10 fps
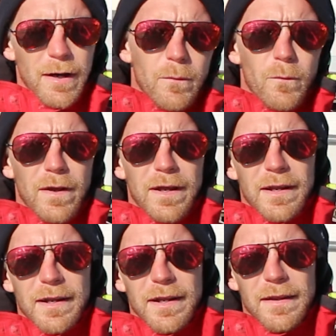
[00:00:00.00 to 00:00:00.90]

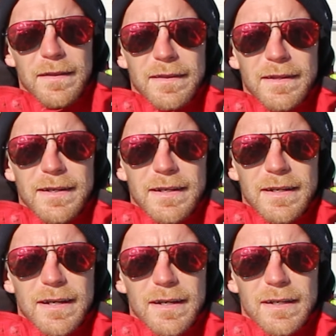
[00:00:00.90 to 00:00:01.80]
When
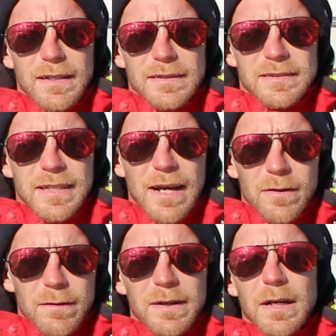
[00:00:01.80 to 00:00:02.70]
the
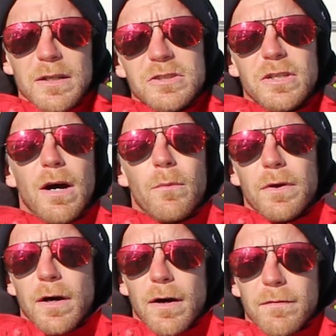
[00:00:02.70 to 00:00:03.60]
sound of a gunshot
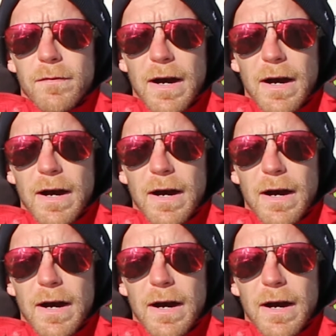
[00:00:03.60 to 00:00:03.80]
went off,